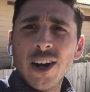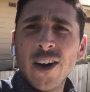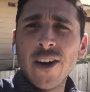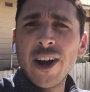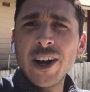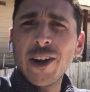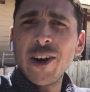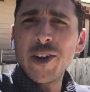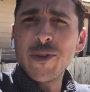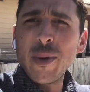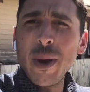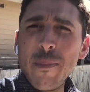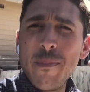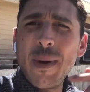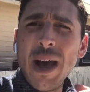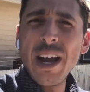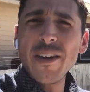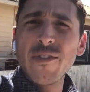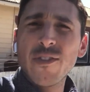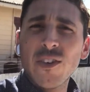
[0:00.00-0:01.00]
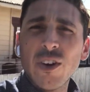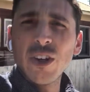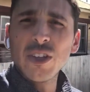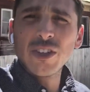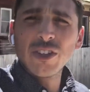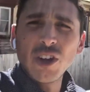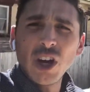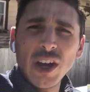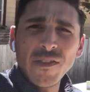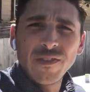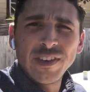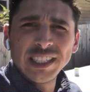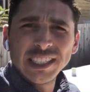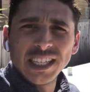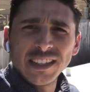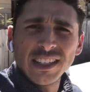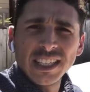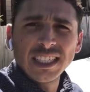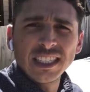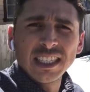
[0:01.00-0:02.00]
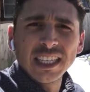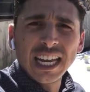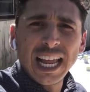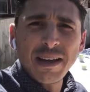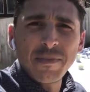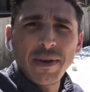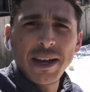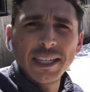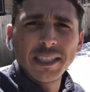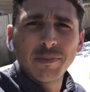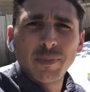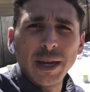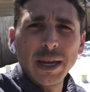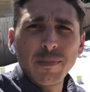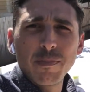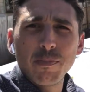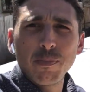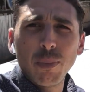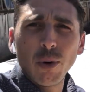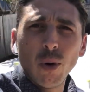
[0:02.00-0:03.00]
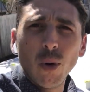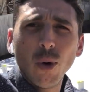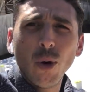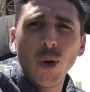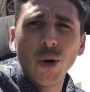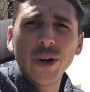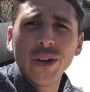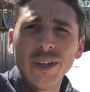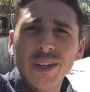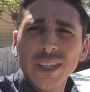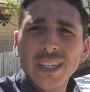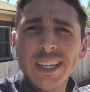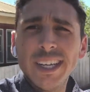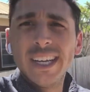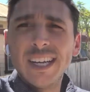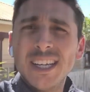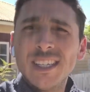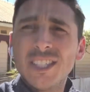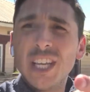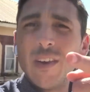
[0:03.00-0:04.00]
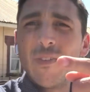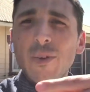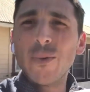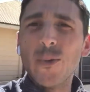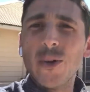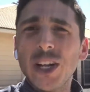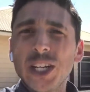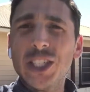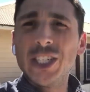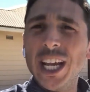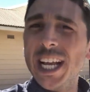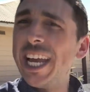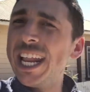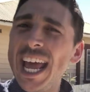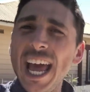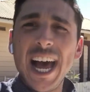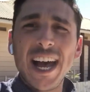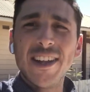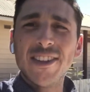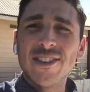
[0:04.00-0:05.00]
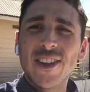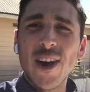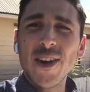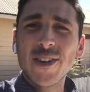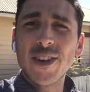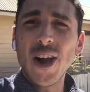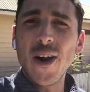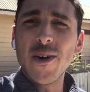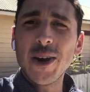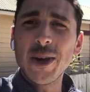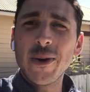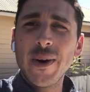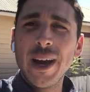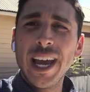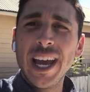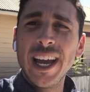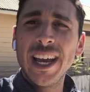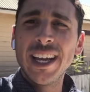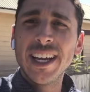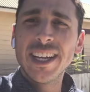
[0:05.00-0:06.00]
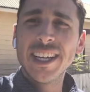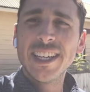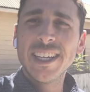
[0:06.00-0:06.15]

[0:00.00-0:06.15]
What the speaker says: All right, guys, we're back for a site visit. The slab has been poured. So if you want to check it out, don't go anywhere.